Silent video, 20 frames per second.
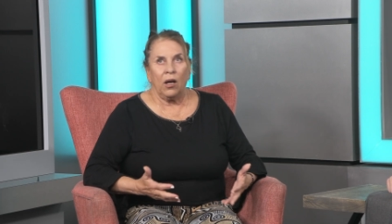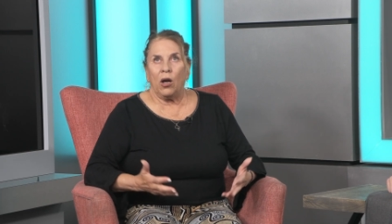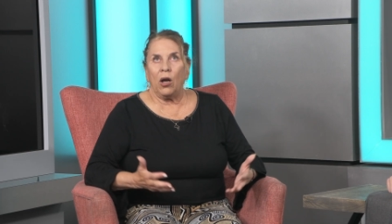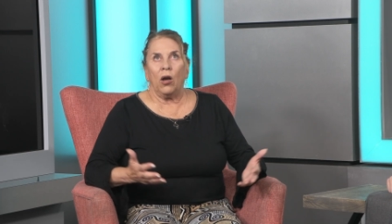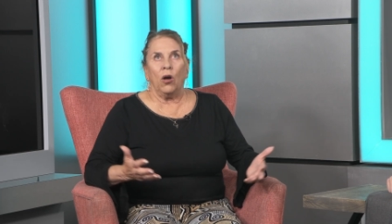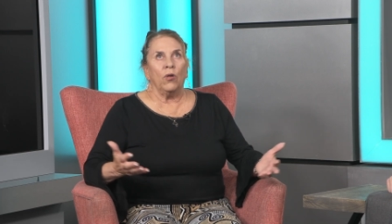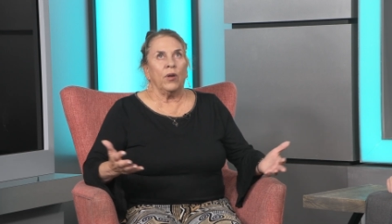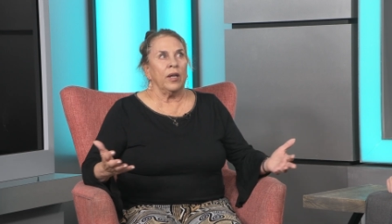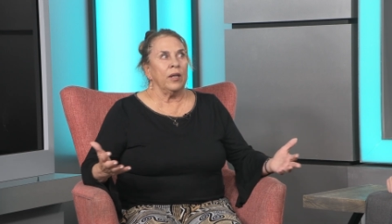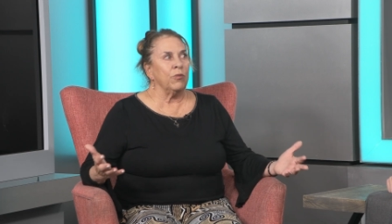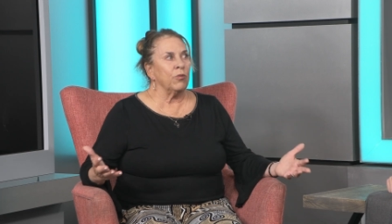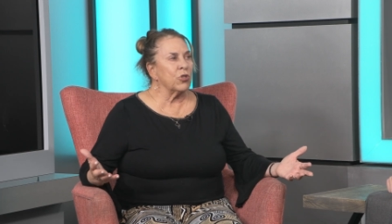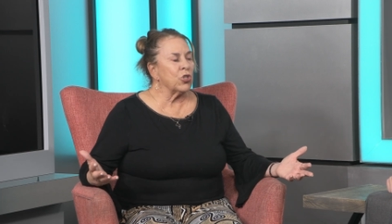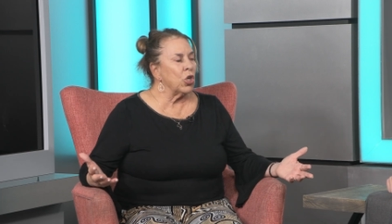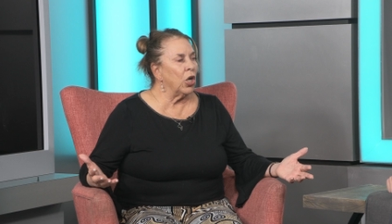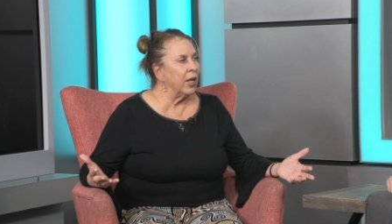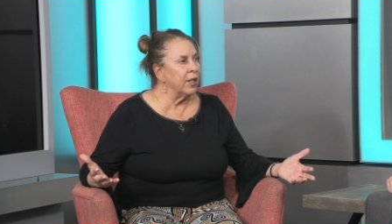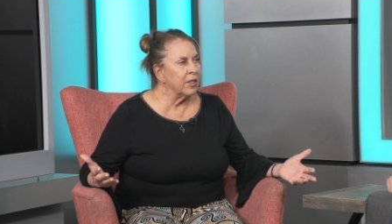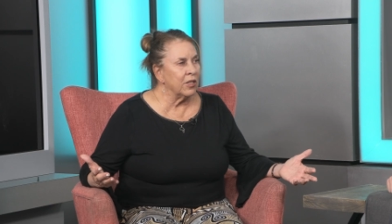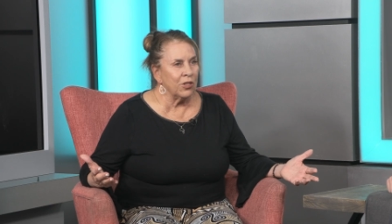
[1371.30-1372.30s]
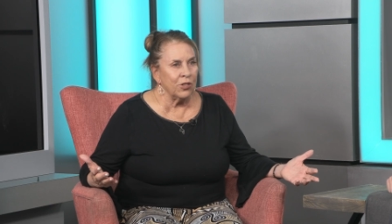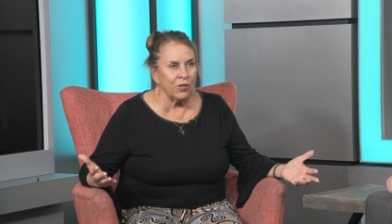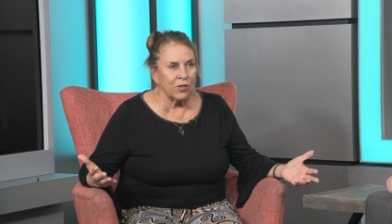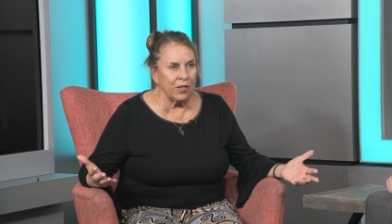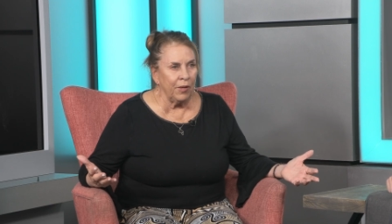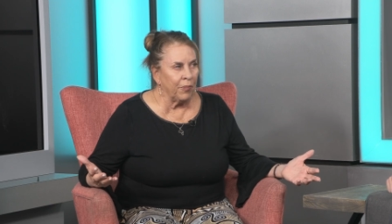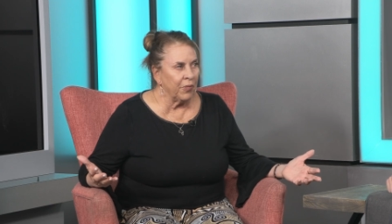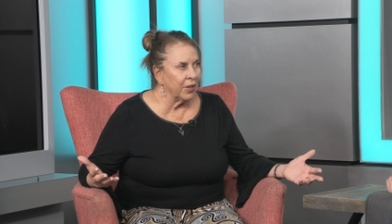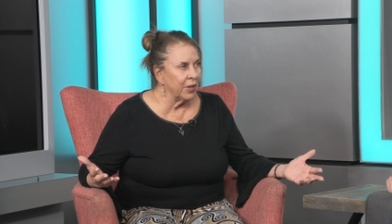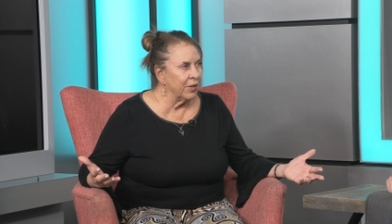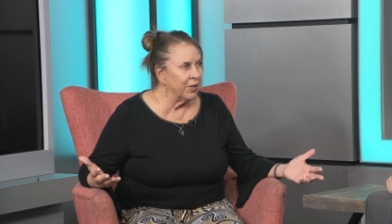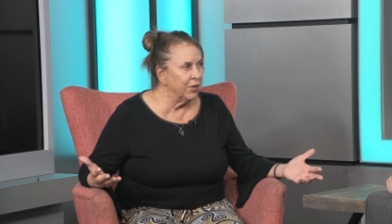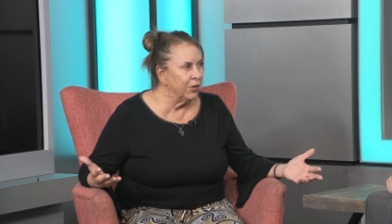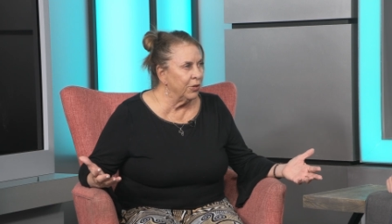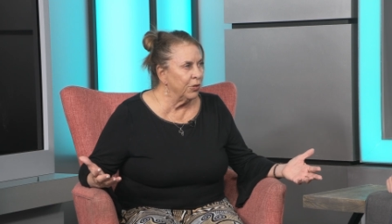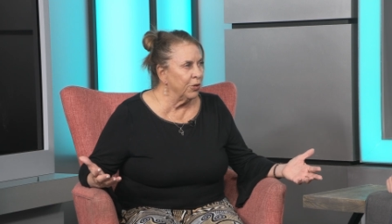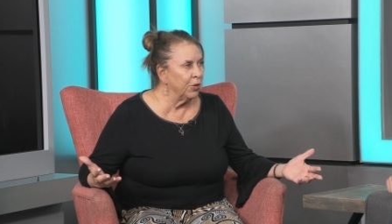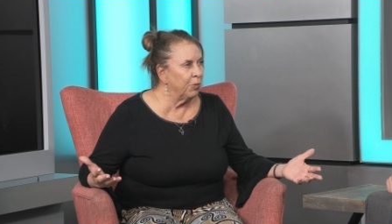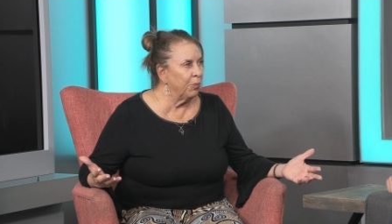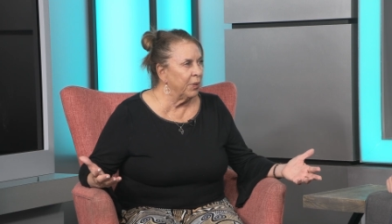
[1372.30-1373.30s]
okay, we're trying to do something
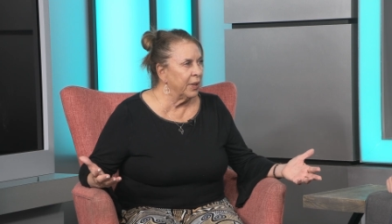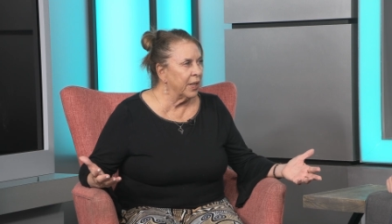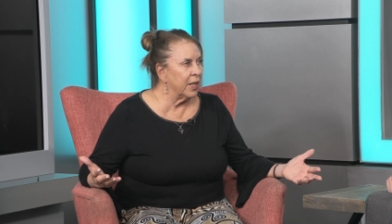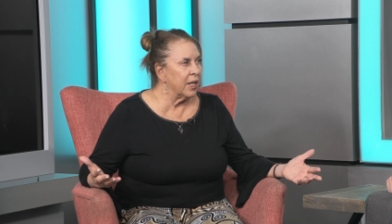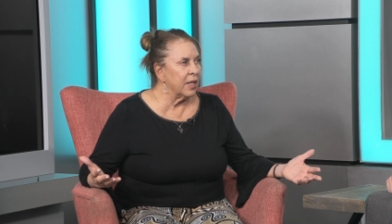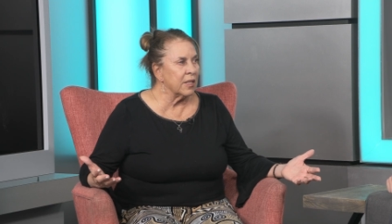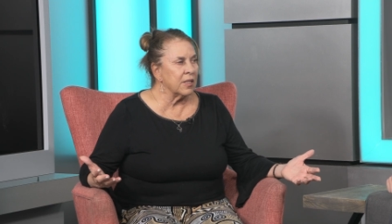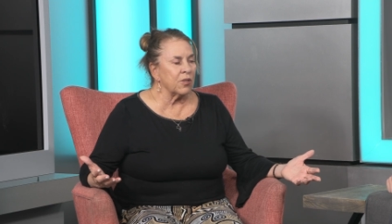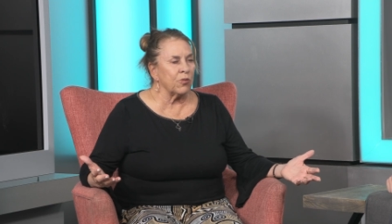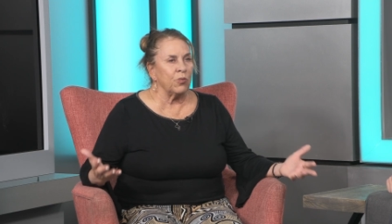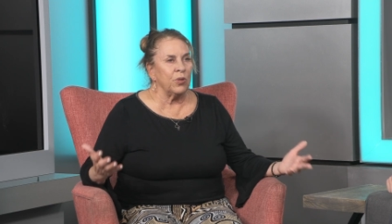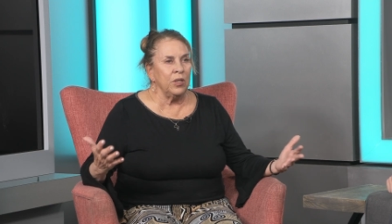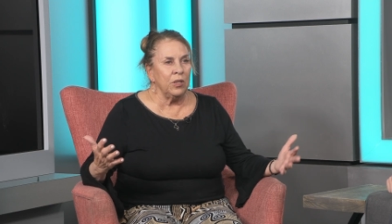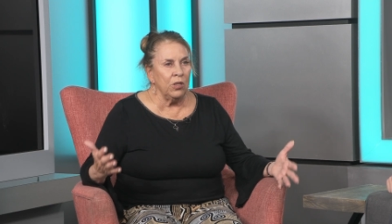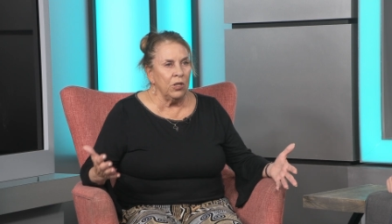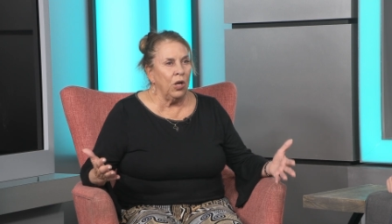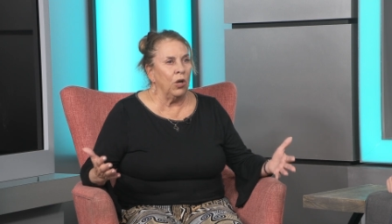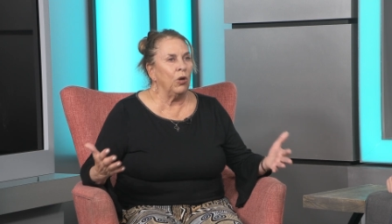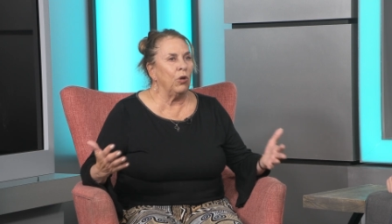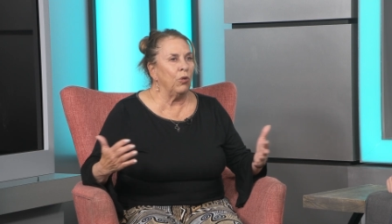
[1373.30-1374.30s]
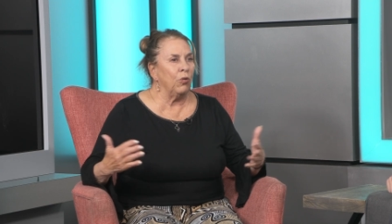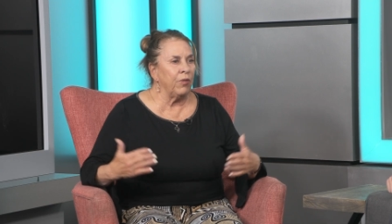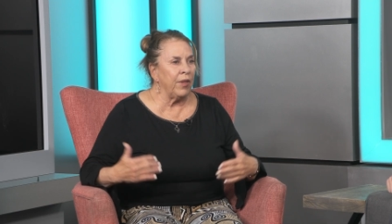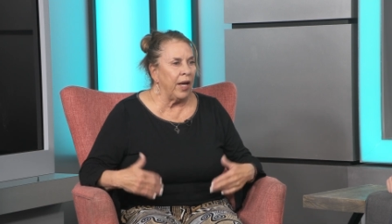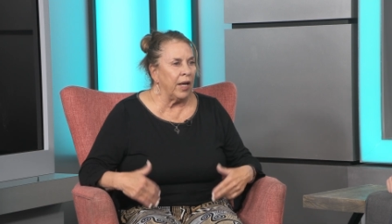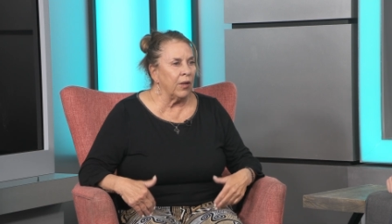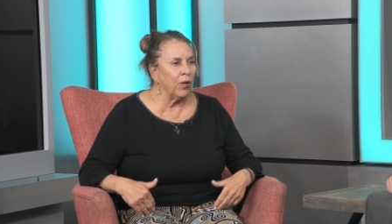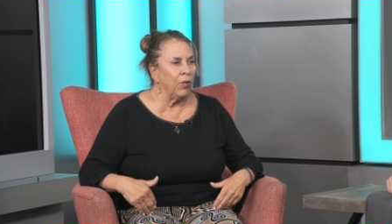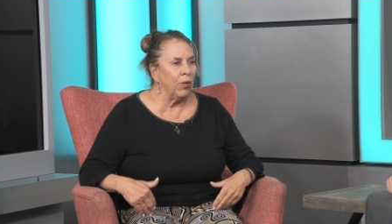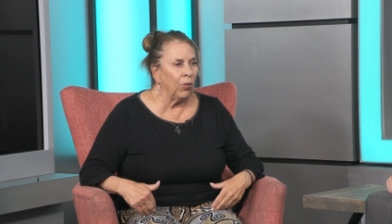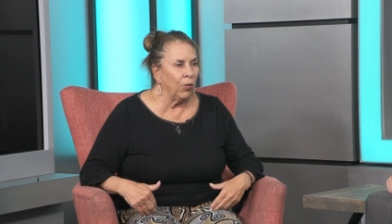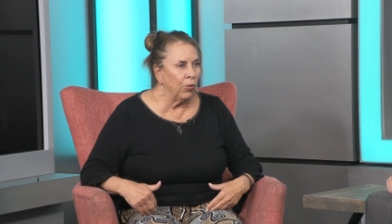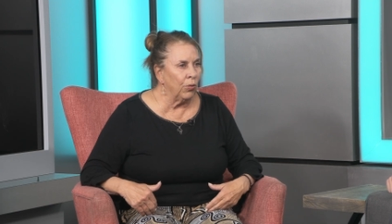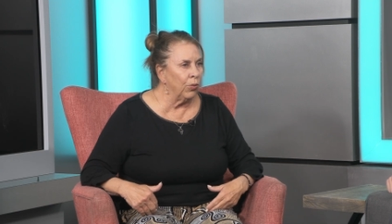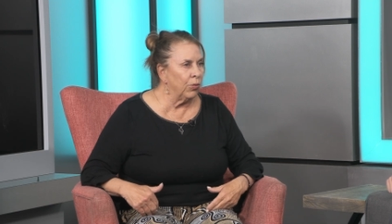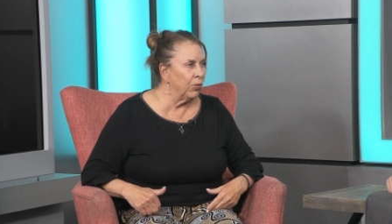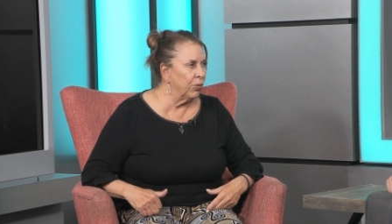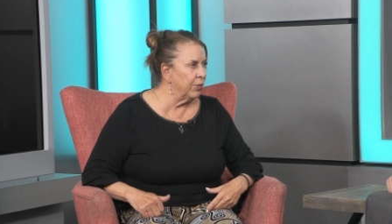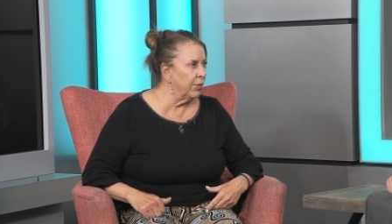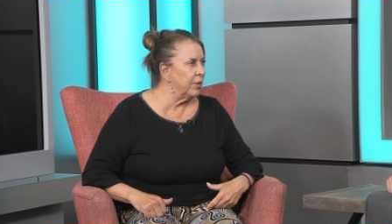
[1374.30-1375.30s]
new because we know that
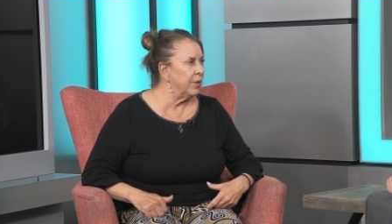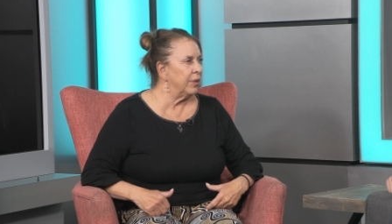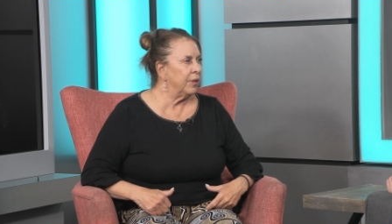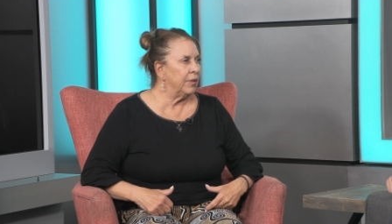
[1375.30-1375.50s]
old